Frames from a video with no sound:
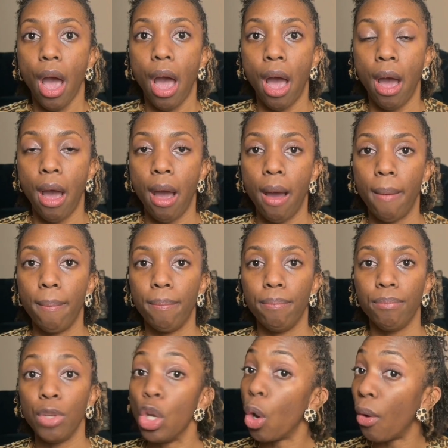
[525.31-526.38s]

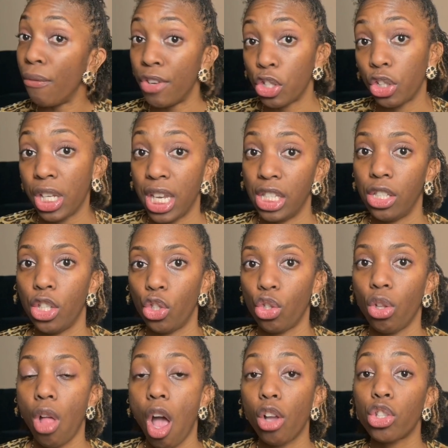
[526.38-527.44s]
eventually get
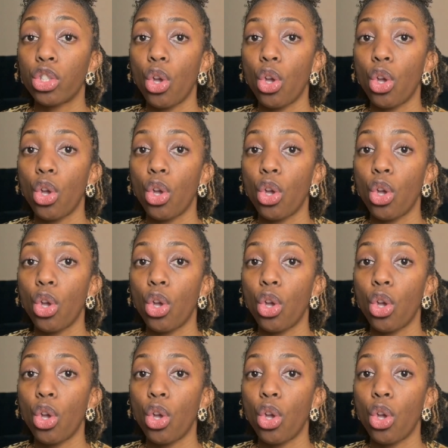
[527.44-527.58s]
sister locks.